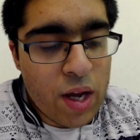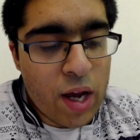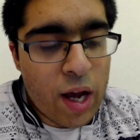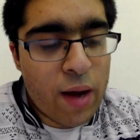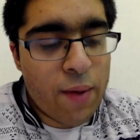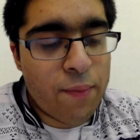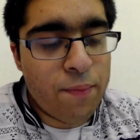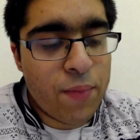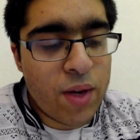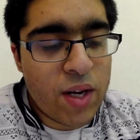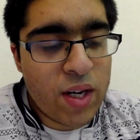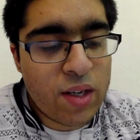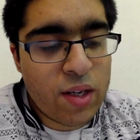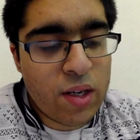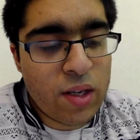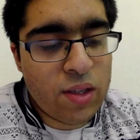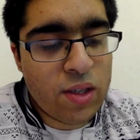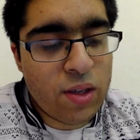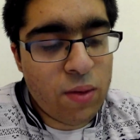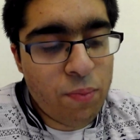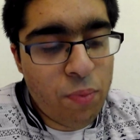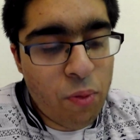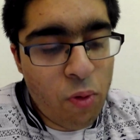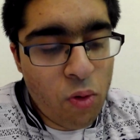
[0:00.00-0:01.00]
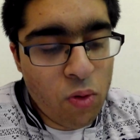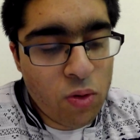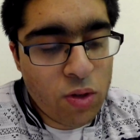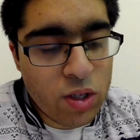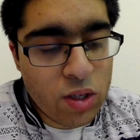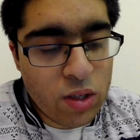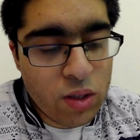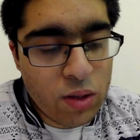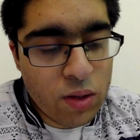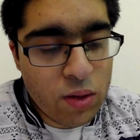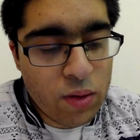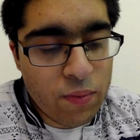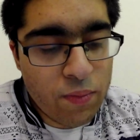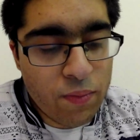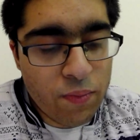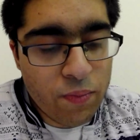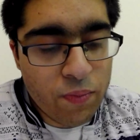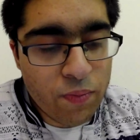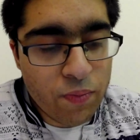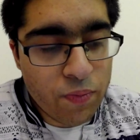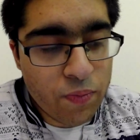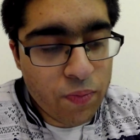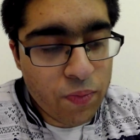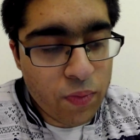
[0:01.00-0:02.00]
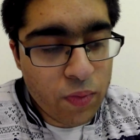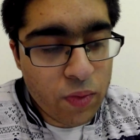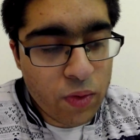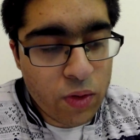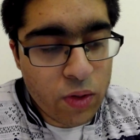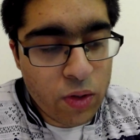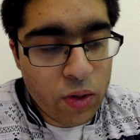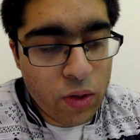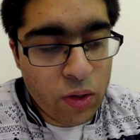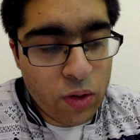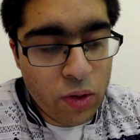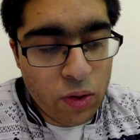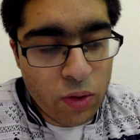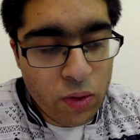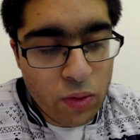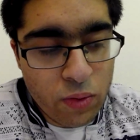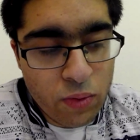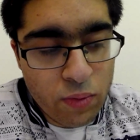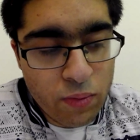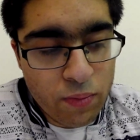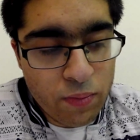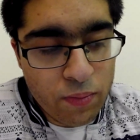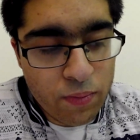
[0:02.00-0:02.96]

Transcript: It is important to